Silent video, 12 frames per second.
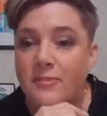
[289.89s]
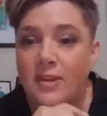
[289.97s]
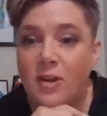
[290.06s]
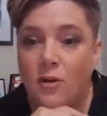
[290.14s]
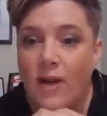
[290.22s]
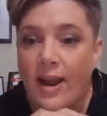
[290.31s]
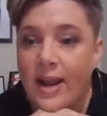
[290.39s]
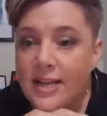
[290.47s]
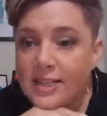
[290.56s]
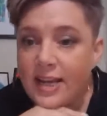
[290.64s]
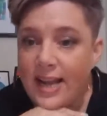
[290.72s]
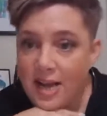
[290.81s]
you're great.
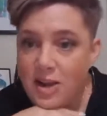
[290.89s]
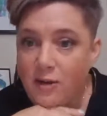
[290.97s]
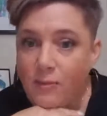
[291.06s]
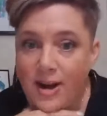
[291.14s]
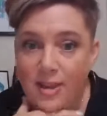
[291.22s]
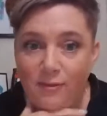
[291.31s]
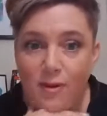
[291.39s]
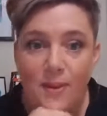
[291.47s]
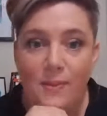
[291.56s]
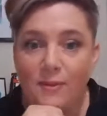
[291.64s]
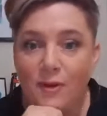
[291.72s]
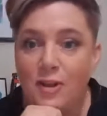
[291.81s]
So Leanne, you're one of the few
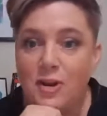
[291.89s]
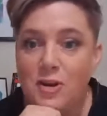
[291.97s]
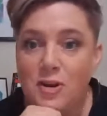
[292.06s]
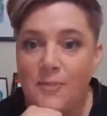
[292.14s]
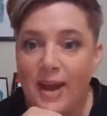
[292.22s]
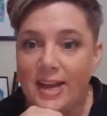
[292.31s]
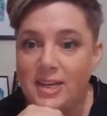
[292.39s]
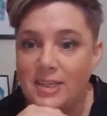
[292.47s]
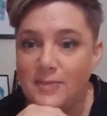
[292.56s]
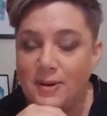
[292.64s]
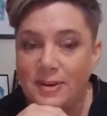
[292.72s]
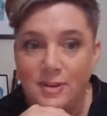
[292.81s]
people who've got the new page
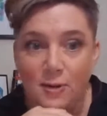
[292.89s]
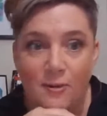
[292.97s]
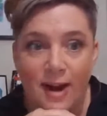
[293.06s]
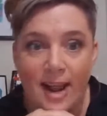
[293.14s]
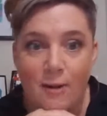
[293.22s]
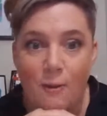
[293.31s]
experience already.